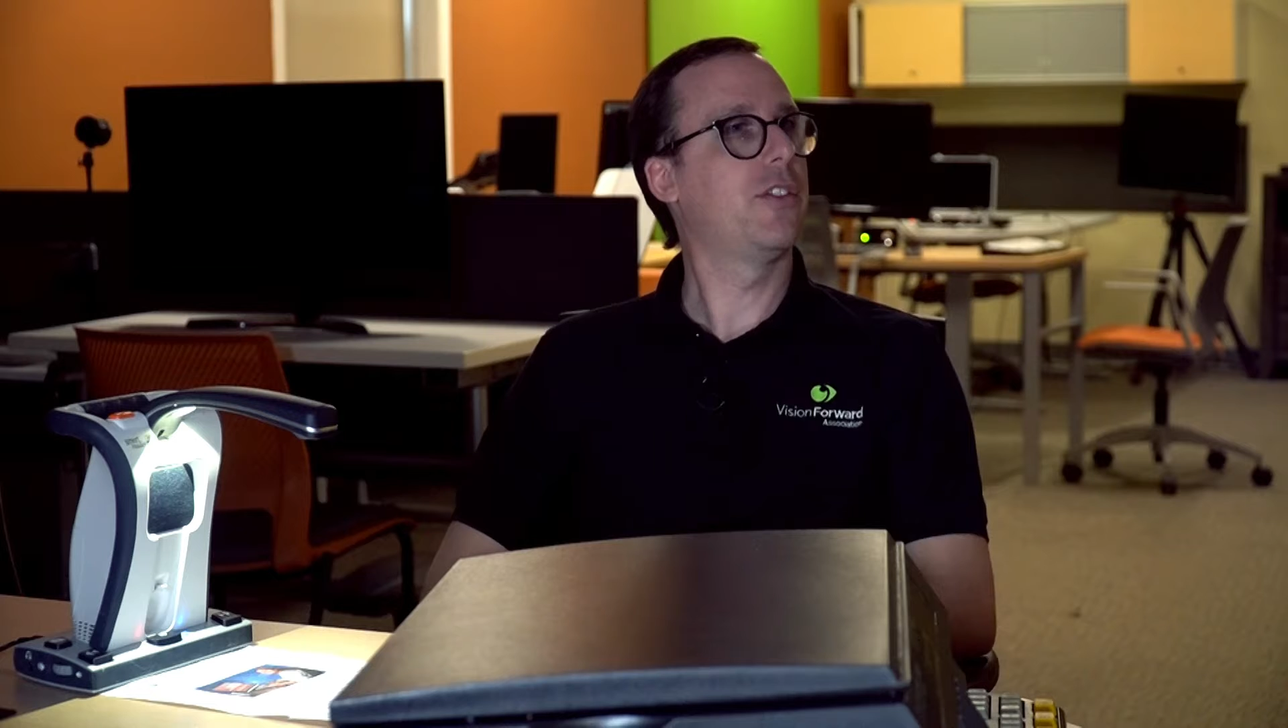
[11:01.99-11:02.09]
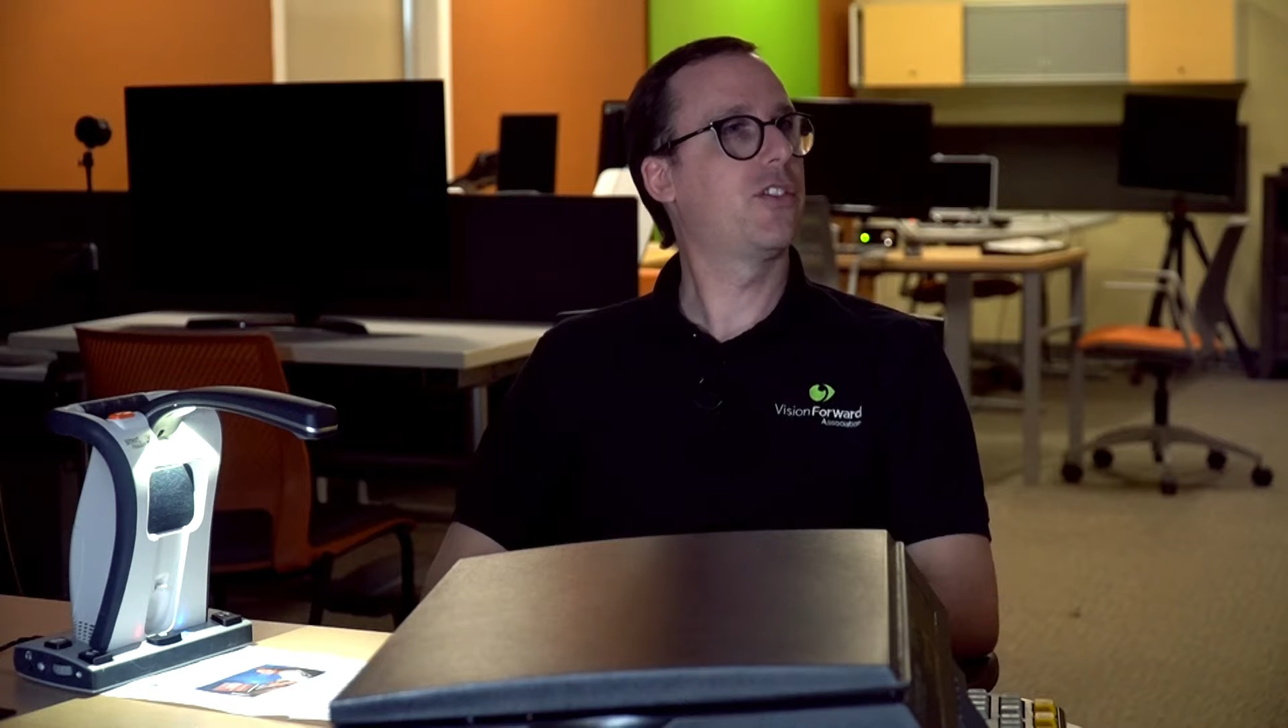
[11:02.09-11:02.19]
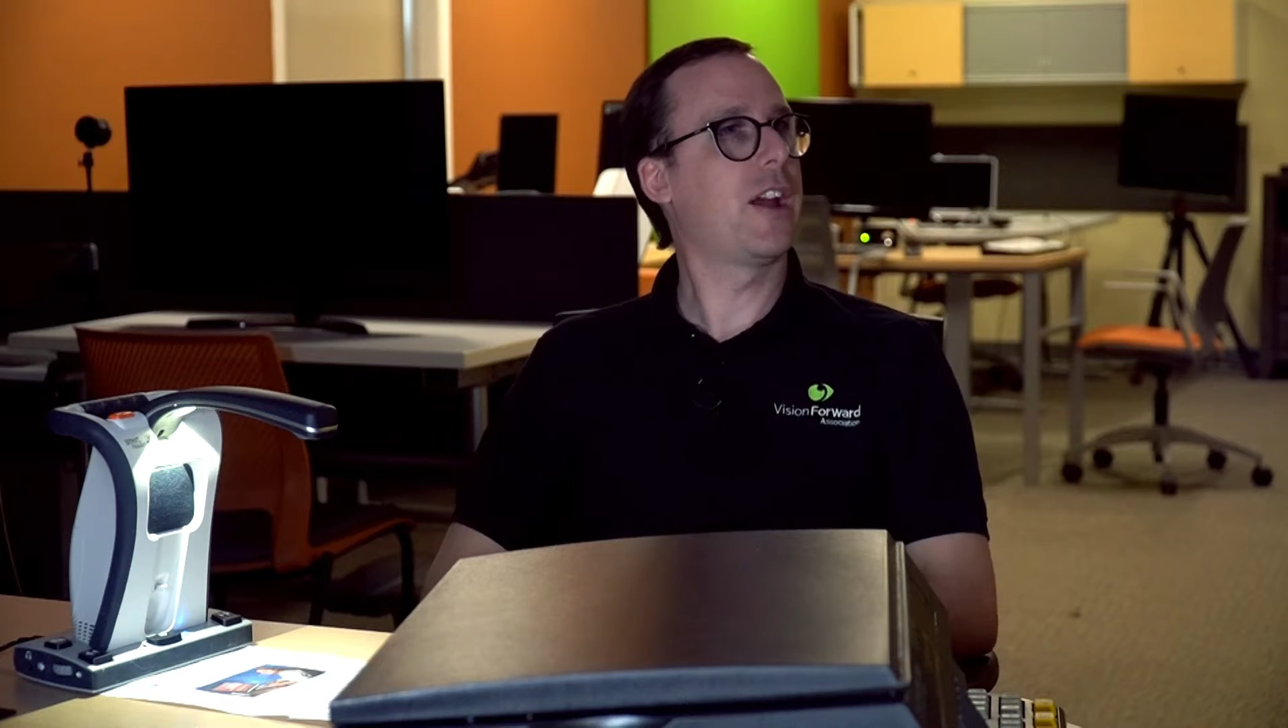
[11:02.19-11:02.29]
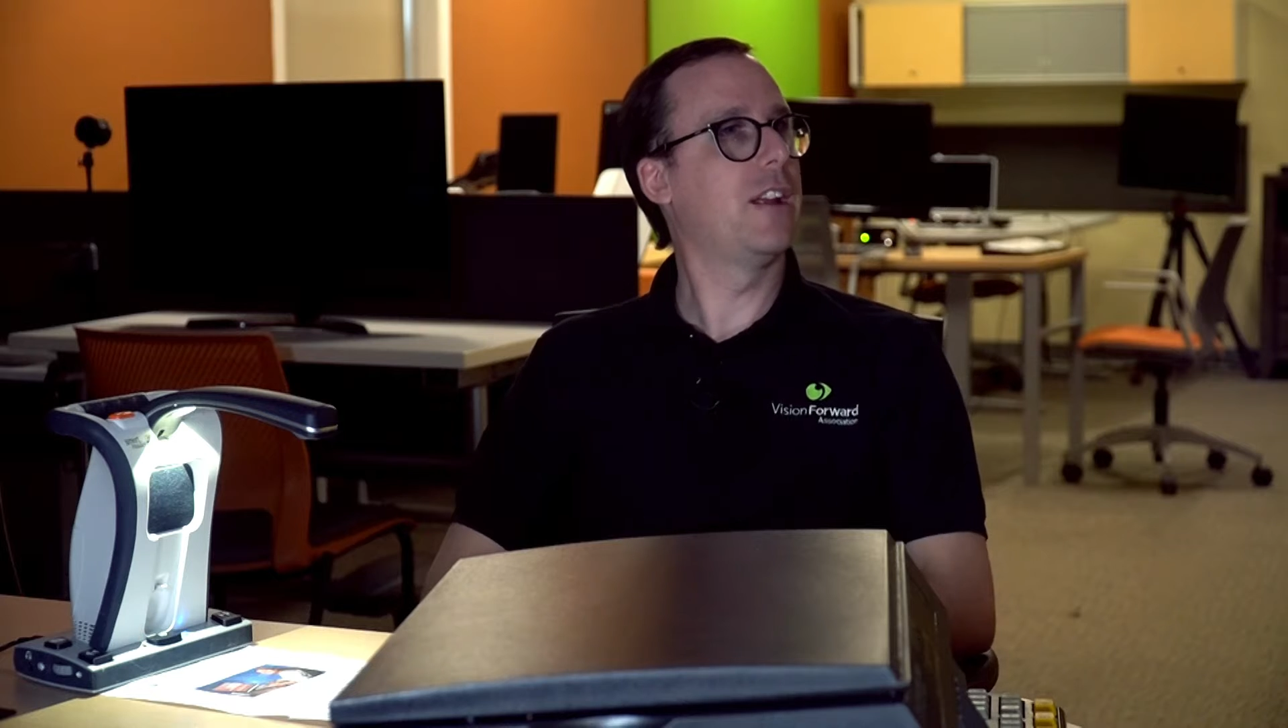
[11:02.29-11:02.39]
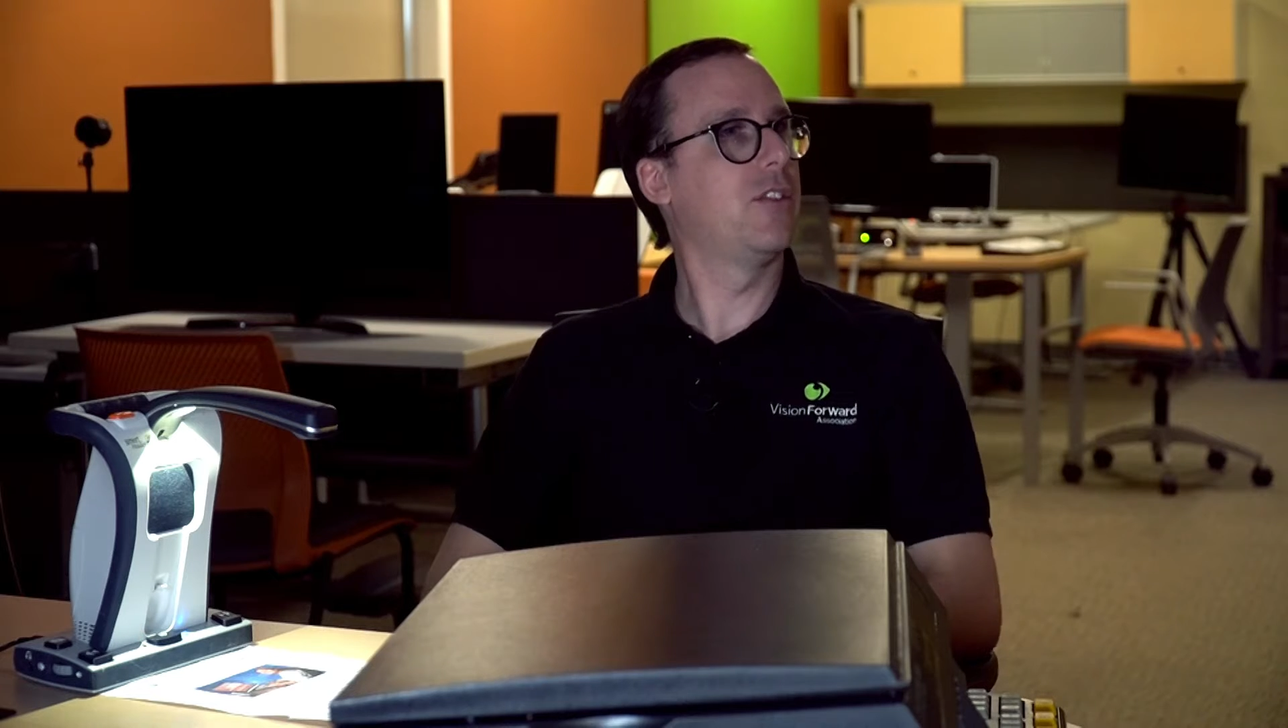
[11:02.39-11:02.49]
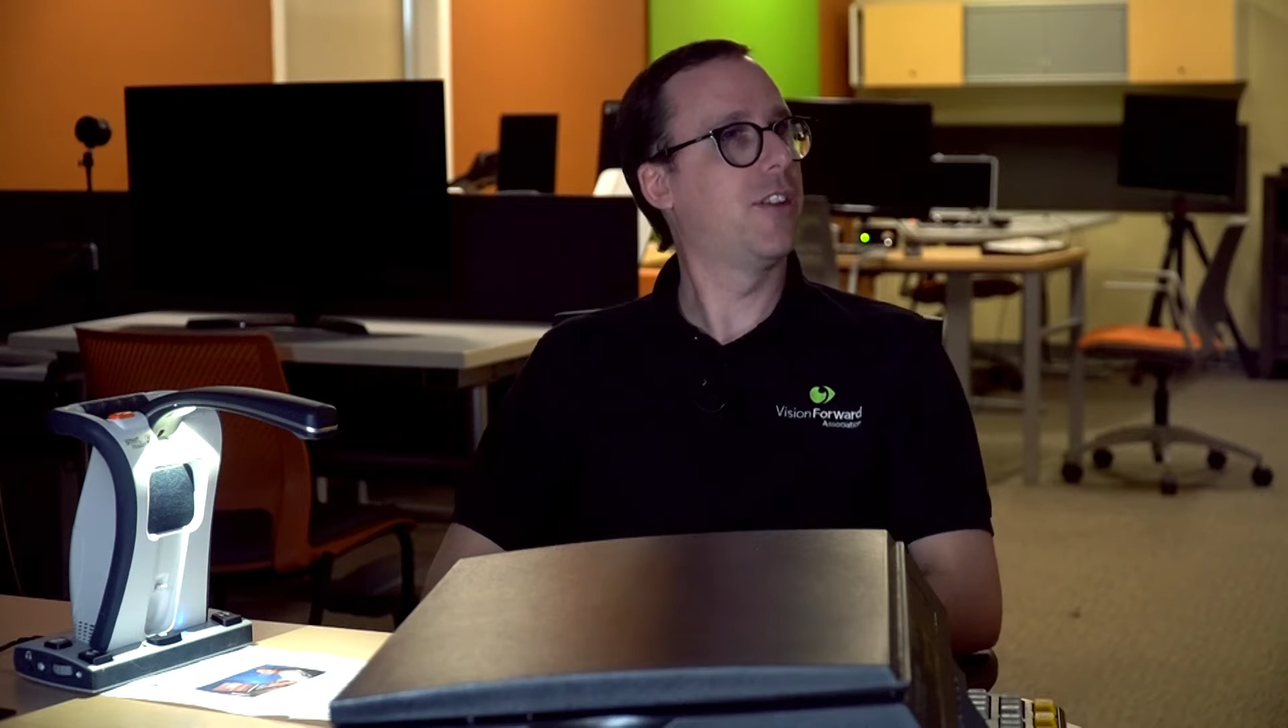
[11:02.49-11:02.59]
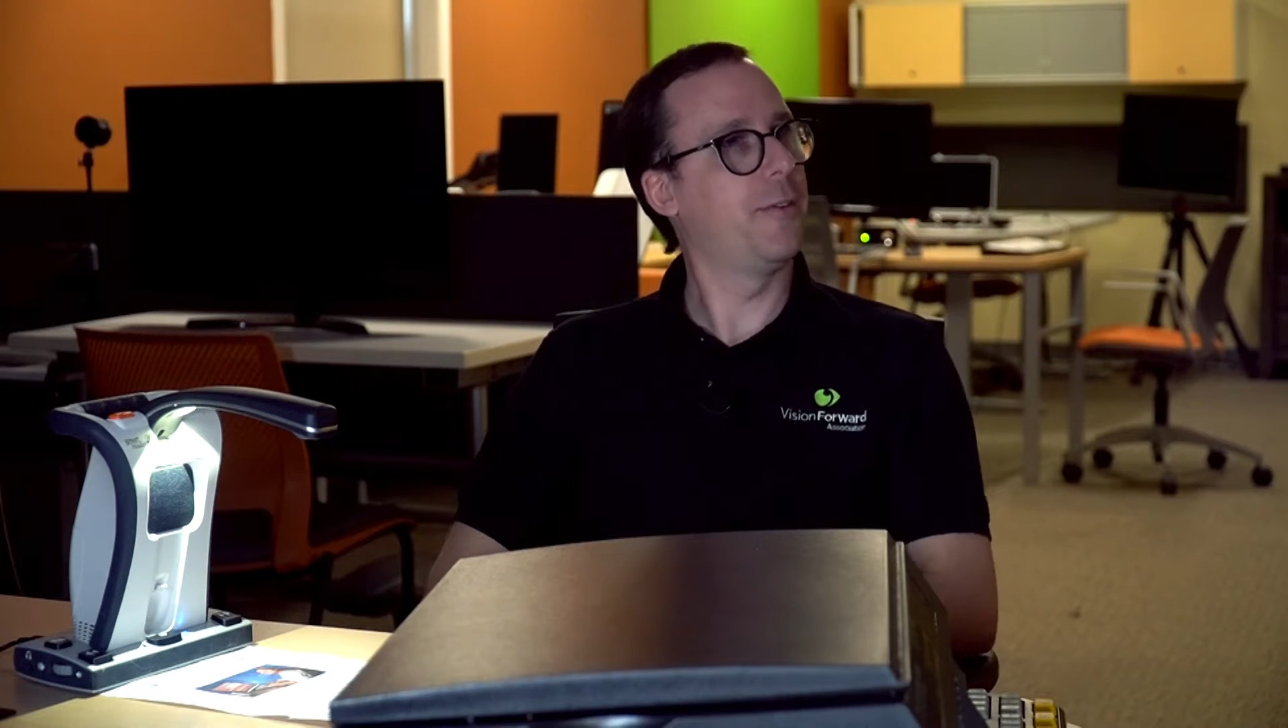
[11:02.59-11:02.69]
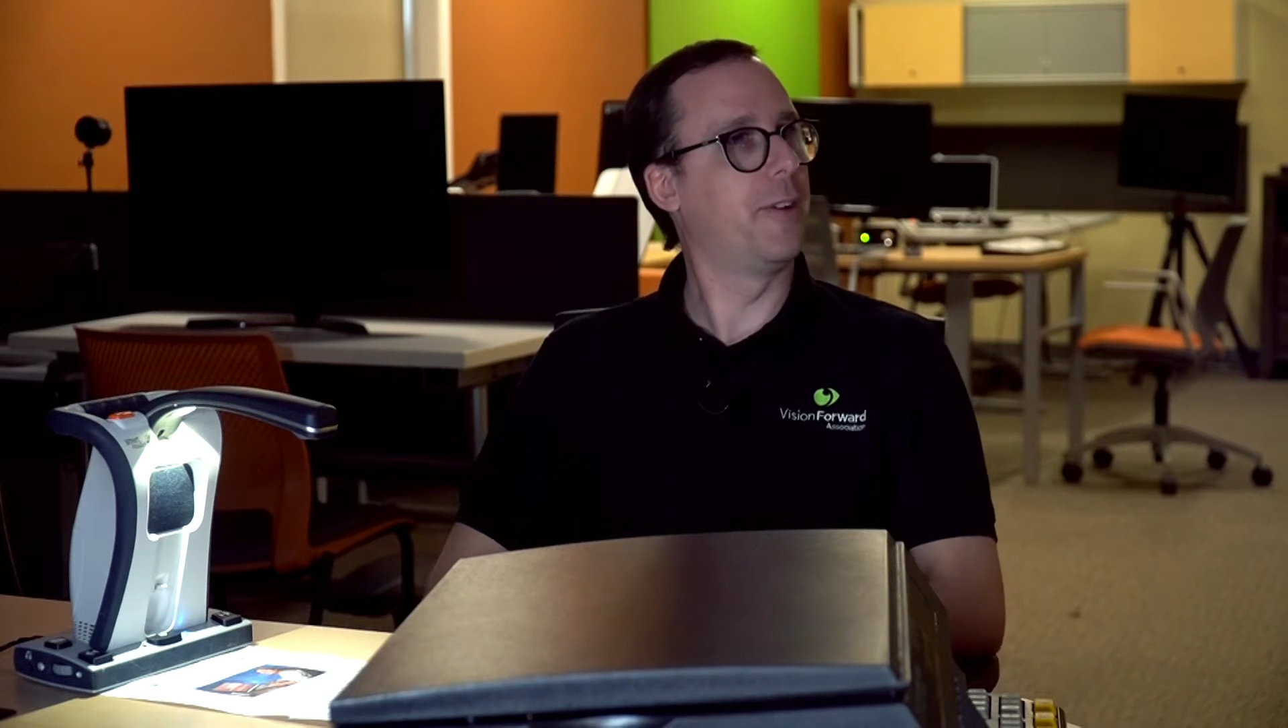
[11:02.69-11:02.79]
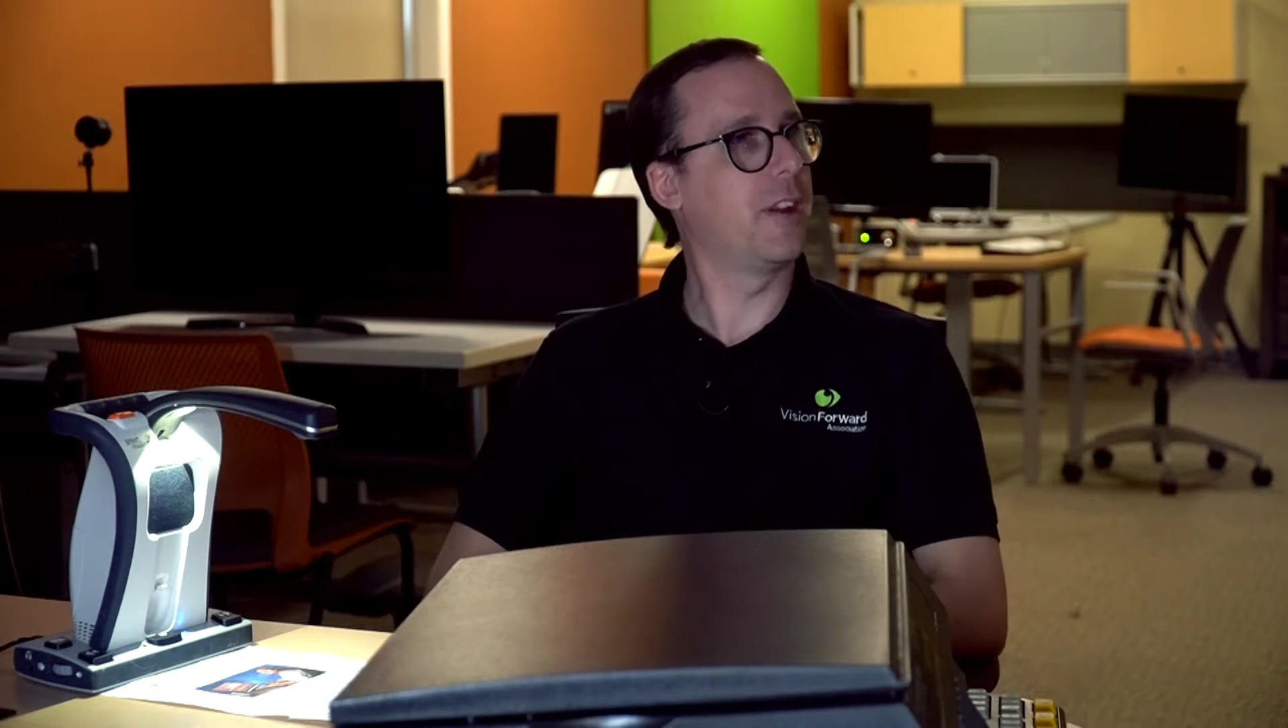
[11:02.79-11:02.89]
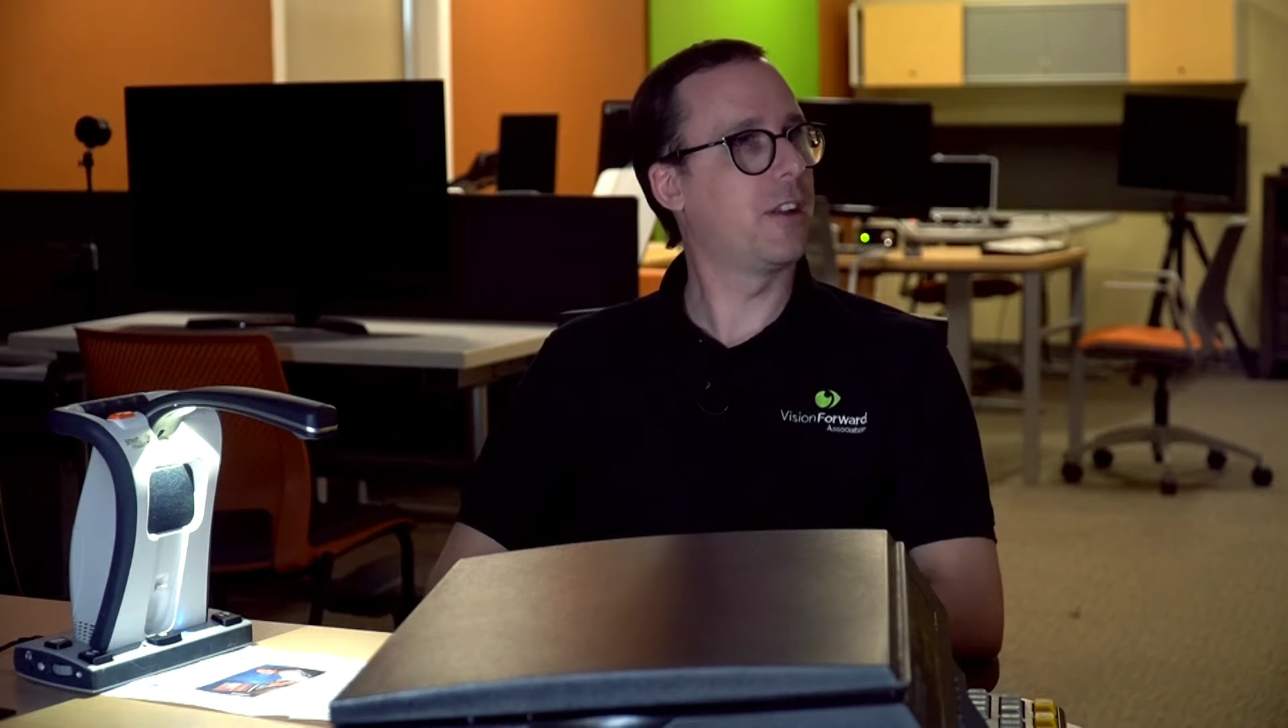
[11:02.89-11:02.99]

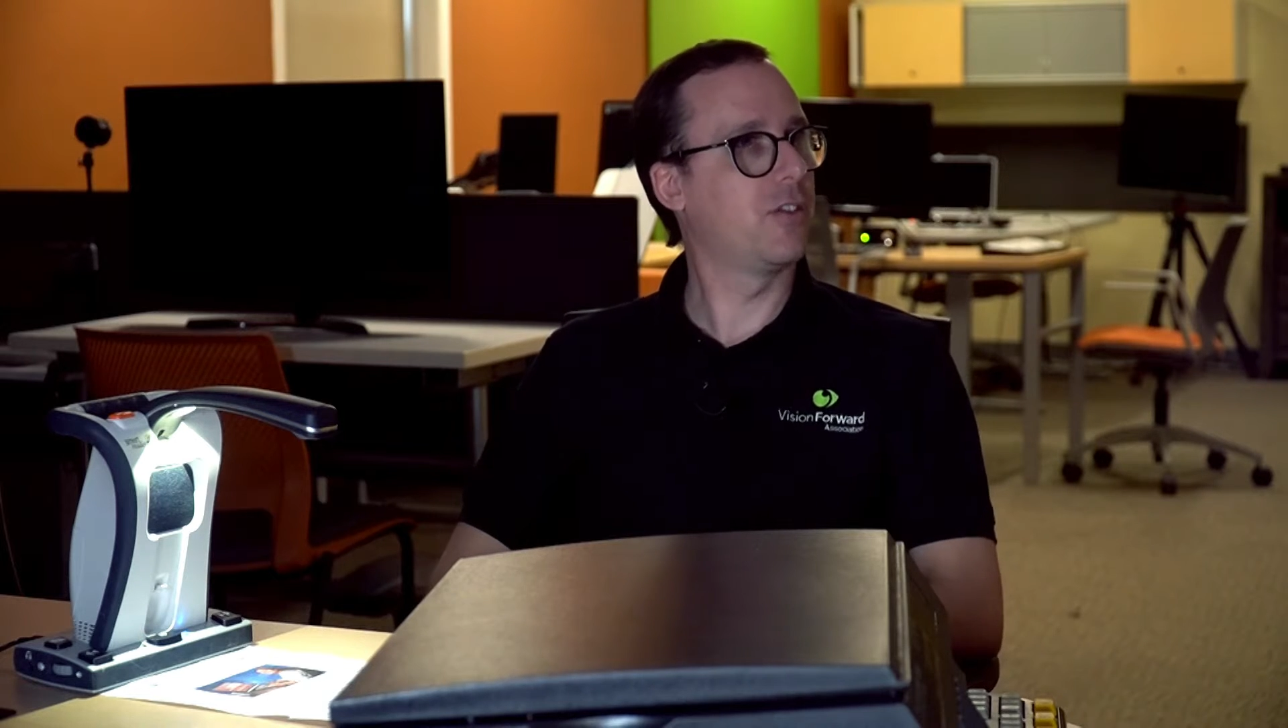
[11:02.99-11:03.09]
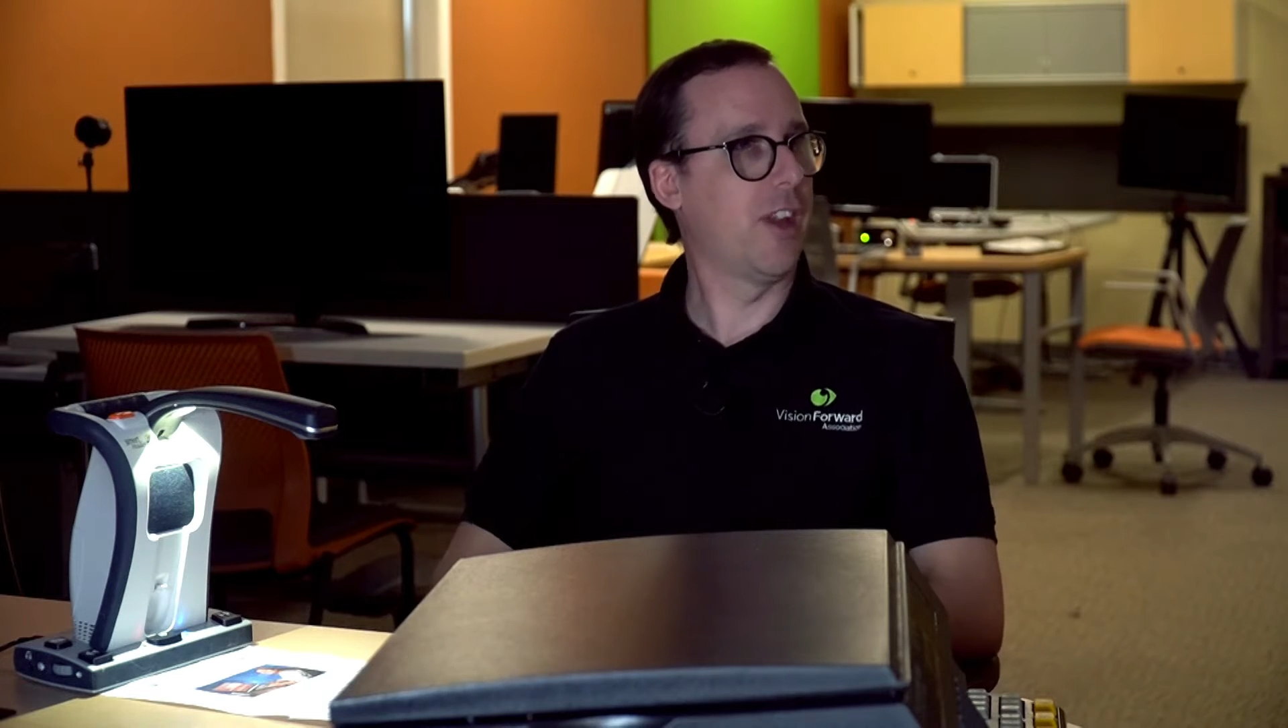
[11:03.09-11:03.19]
scientific